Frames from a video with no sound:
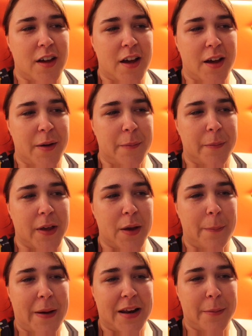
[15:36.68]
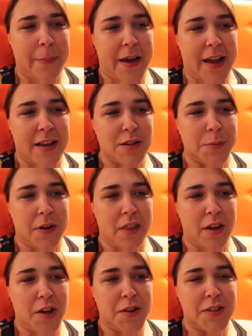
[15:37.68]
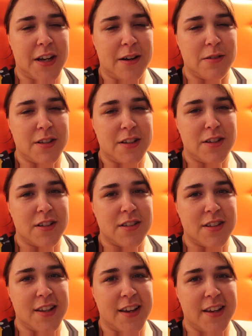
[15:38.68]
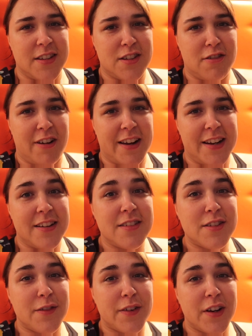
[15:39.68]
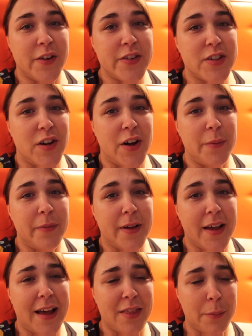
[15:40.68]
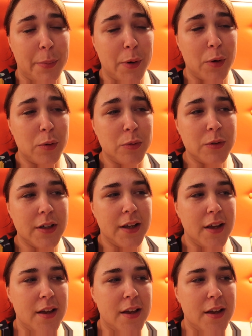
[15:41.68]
Cabana Bay is one of the hotels that does the screenings of nighttime at the pool.